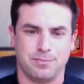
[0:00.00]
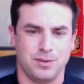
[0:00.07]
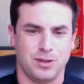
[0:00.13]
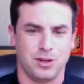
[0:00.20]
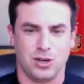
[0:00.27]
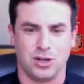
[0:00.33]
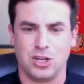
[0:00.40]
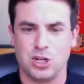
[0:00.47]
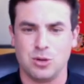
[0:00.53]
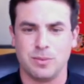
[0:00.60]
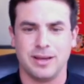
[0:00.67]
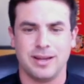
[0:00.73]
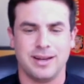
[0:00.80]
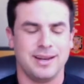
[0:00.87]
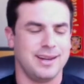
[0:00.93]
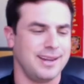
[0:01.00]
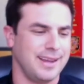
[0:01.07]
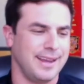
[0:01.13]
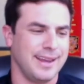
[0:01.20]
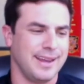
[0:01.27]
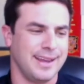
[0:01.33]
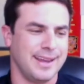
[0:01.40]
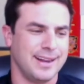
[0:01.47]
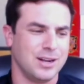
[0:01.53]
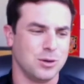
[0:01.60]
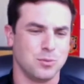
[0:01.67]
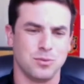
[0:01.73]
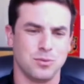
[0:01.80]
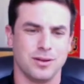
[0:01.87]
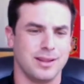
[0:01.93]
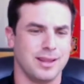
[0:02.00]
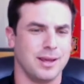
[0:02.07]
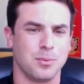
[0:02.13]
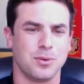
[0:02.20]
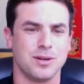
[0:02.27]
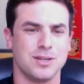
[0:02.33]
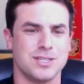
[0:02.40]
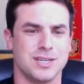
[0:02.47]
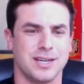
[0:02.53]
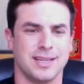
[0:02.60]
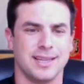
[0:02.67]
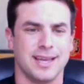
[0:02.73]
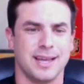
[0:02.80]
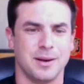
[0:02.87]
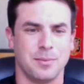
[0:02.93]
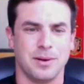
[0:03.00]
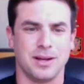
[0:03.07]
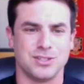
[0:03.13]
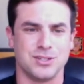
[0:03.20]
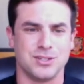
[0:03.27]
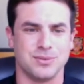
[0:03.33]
you're human, and hopefully they appreciate that about